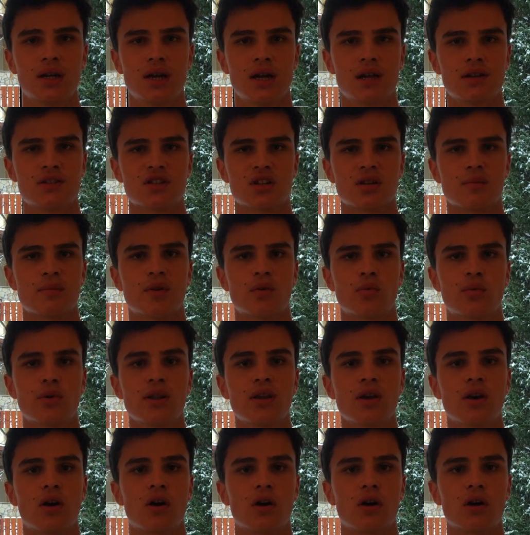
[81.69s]
it's going to be
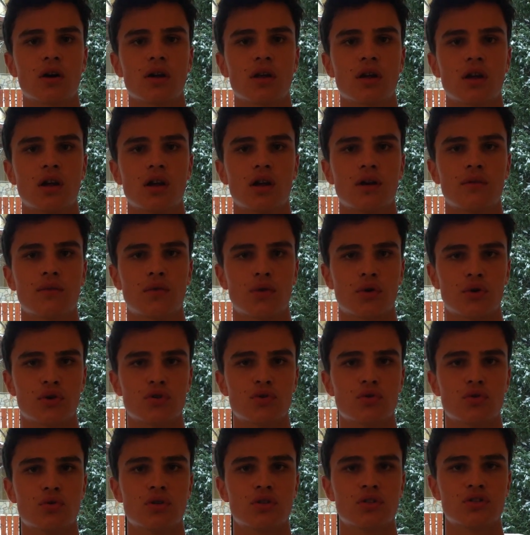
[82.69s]
really hard for
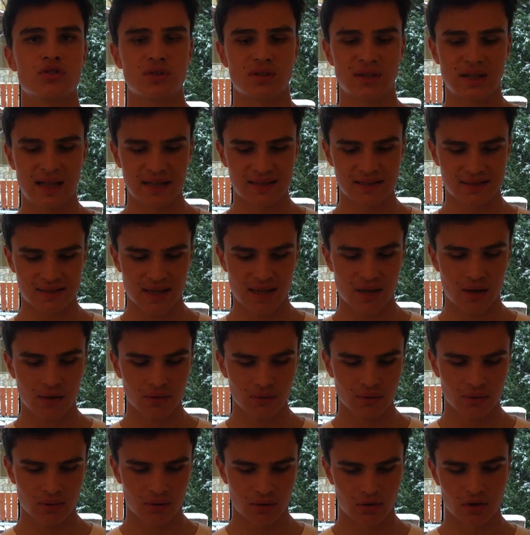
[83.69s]
you to glance
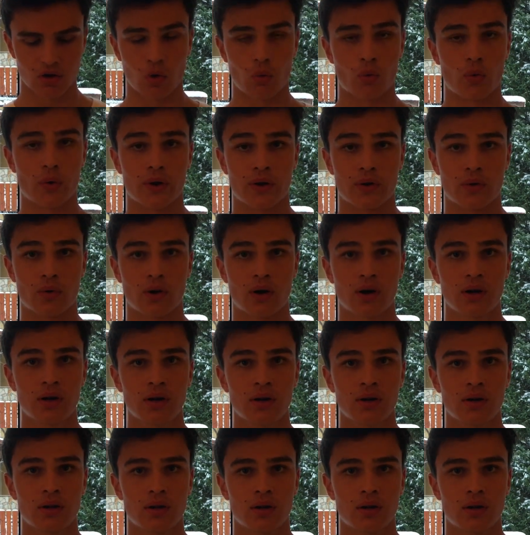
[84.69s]
down, know where you are,